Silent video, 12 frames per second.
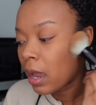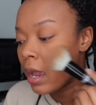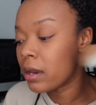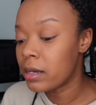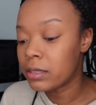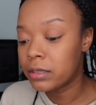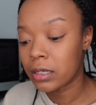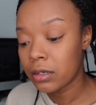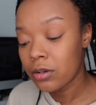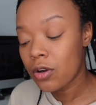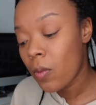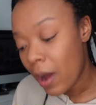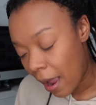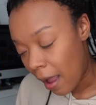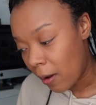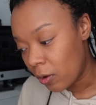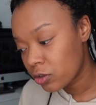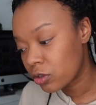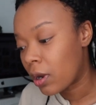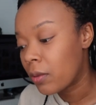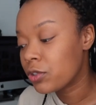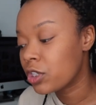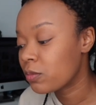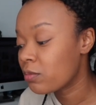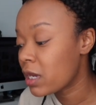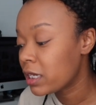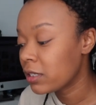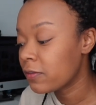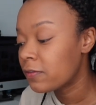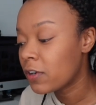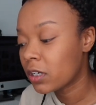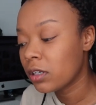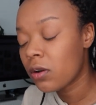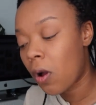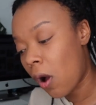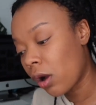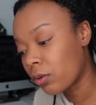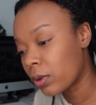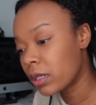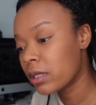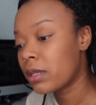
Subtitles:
and I didn't know how, so I would just make it fucking awkward,